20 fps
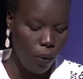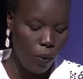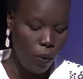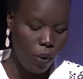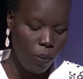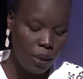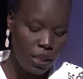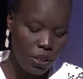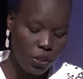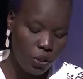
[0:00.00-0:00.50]
We
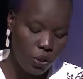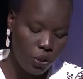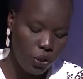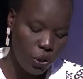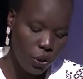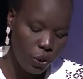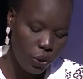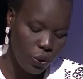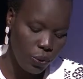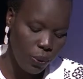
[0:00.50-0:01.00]
must
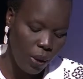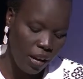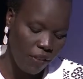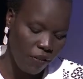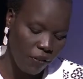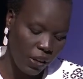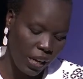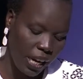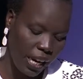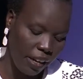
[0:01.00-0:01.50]
continue to
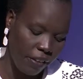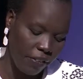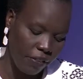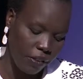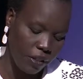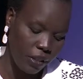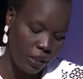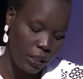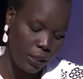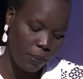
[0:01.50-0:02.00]
advocate for
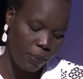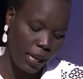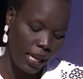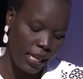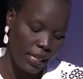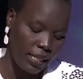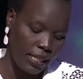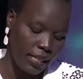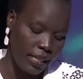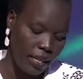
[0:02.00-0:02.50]
the
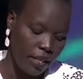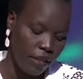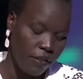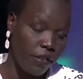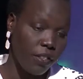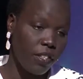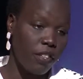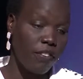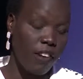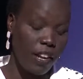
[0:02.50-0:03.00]
displaced, for
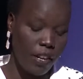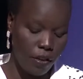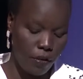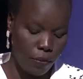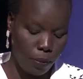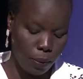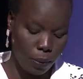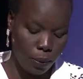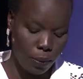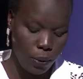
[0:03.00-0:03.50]
the
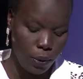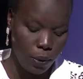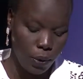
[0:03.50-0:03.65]
vulnerable,